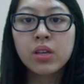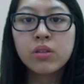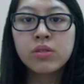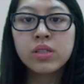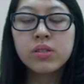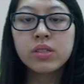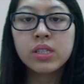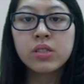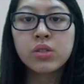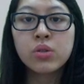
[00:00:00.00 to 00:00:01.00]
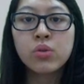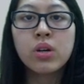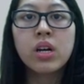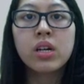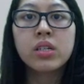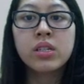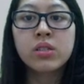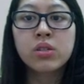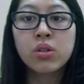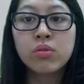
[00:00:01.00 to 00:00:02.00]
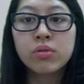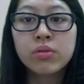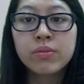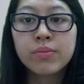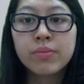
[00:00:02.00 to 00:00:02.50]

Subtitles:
you still need to disclose.